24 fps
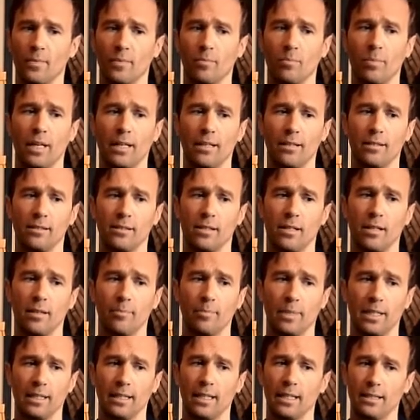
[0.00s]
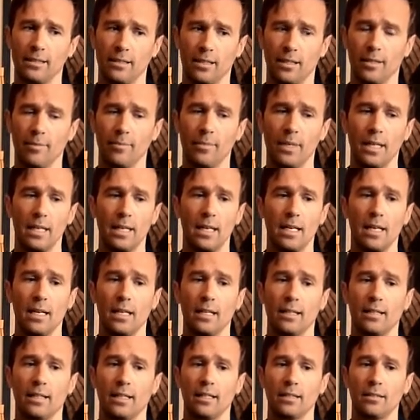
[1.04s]
by that time
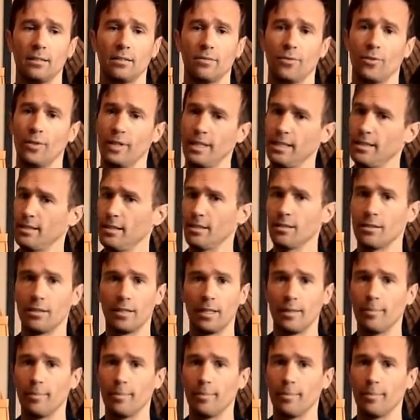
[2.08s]
that, for instance,